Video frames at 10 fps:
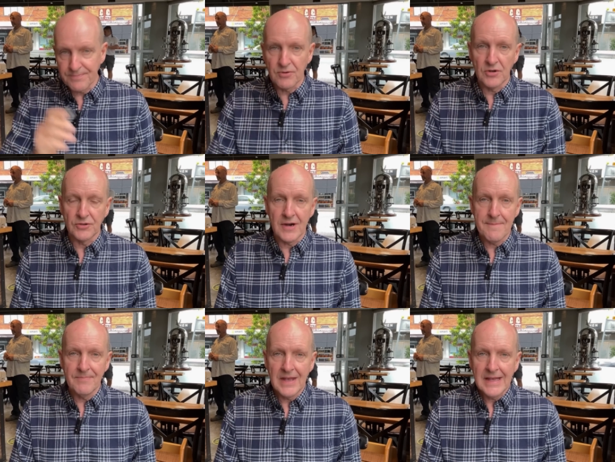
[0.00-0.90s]

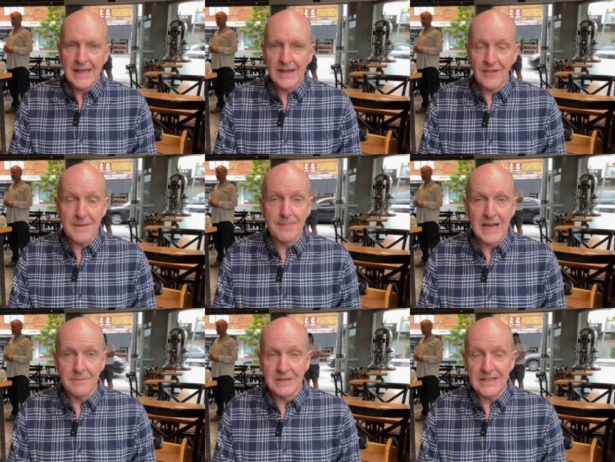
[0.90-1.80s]
program, they
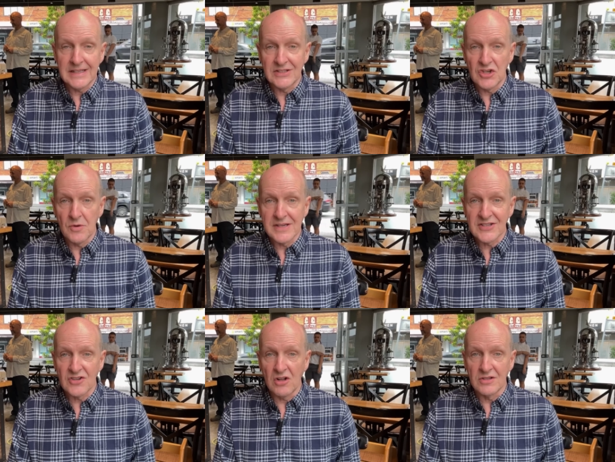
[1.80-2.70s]
pay me in
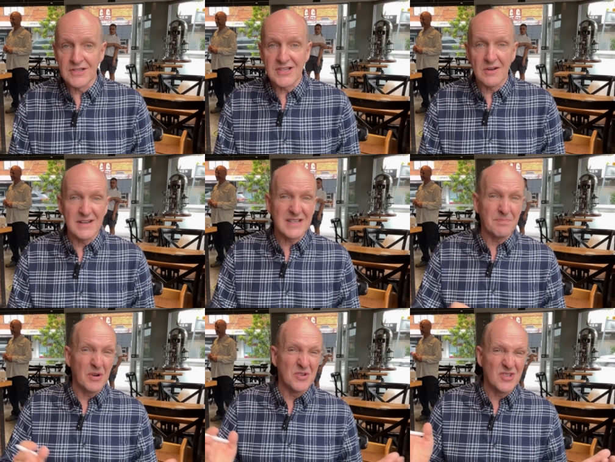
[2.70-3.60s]
US dollars, so I
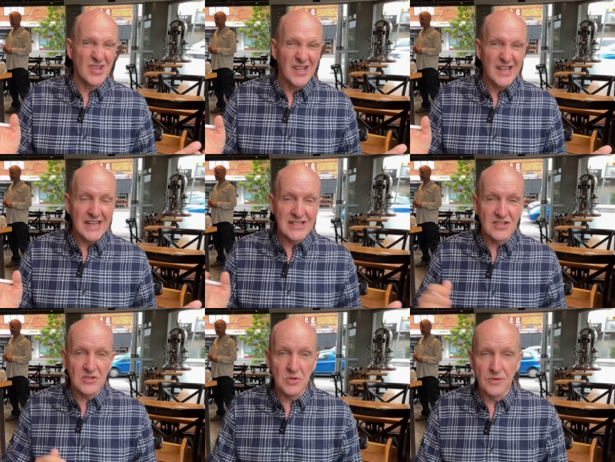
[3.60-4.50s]
suppose
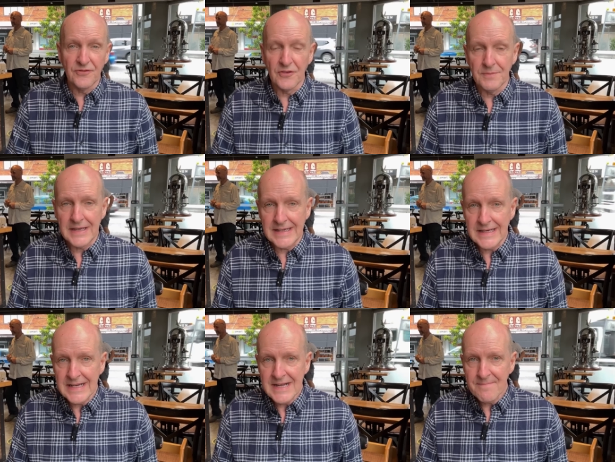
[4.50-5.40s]
it's good for me,
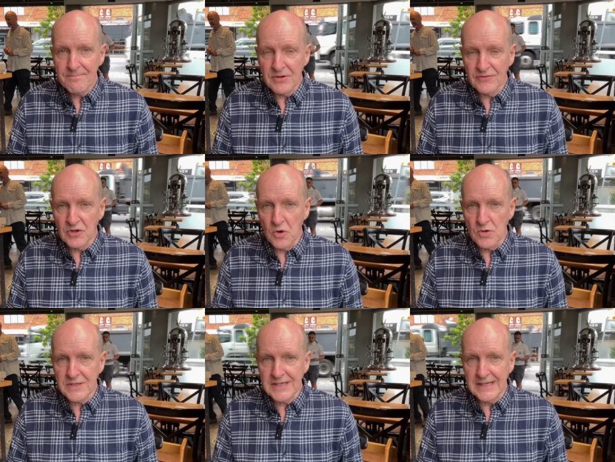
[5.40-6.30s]
but of
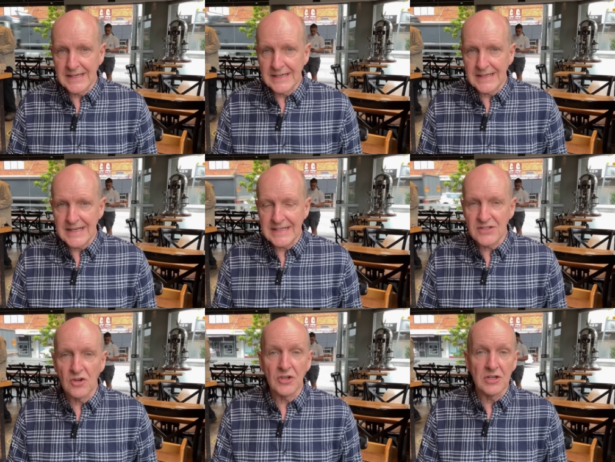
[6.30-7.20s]
course
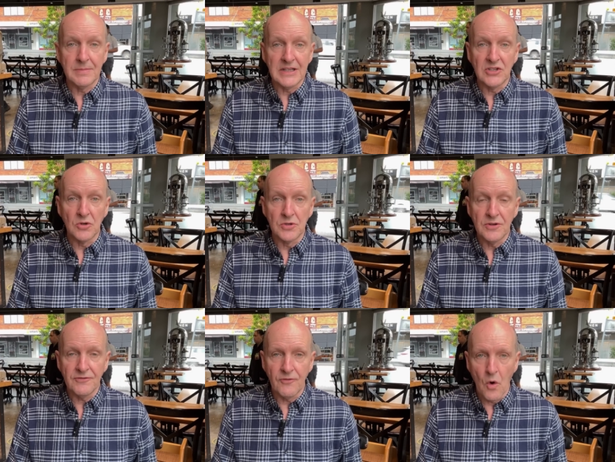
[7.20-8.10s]
it's not going to be good
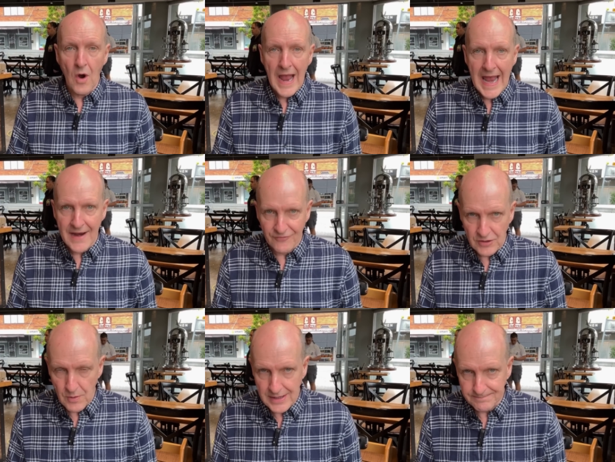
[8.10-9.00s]
for
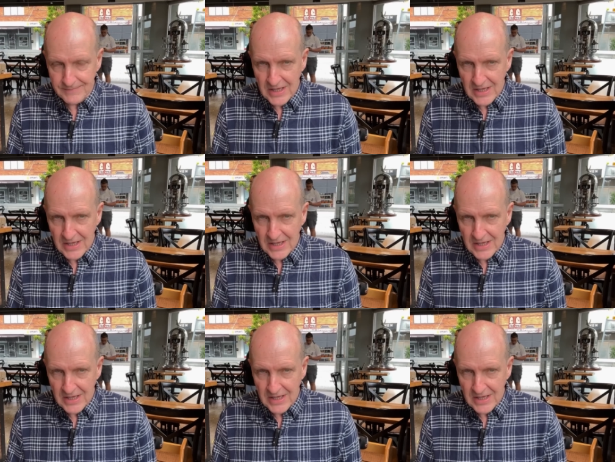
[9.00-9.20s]
everyone.